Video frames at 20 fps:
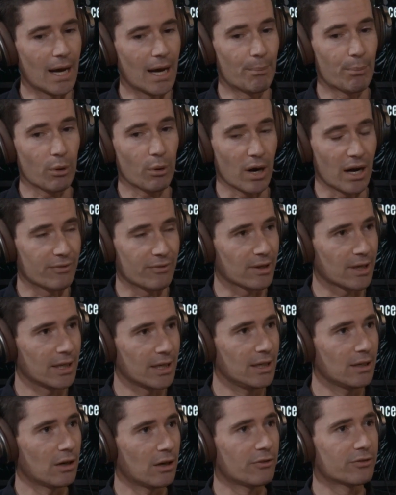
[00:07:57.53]

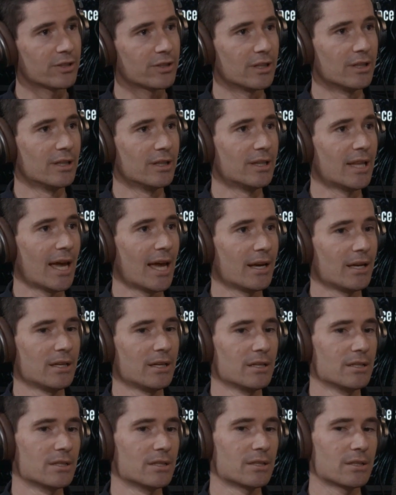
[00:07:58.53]
privately. Often that
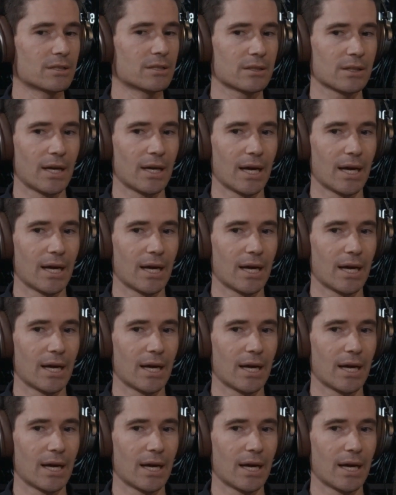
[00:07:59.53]
is